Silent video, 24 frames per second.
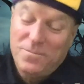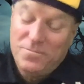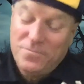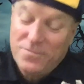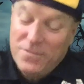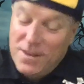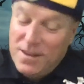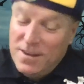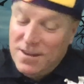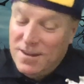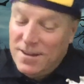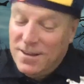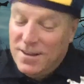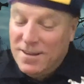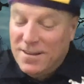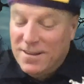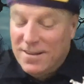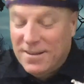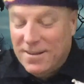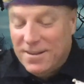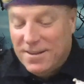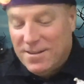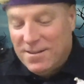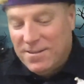That's a good one.
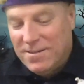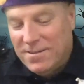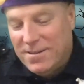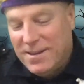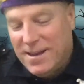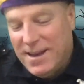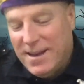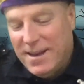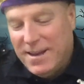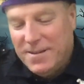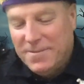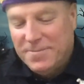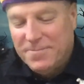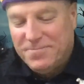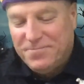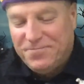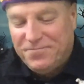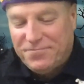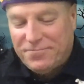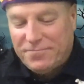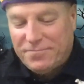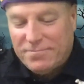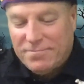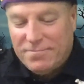I like that. That's a good
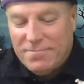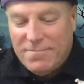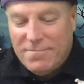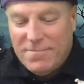joke.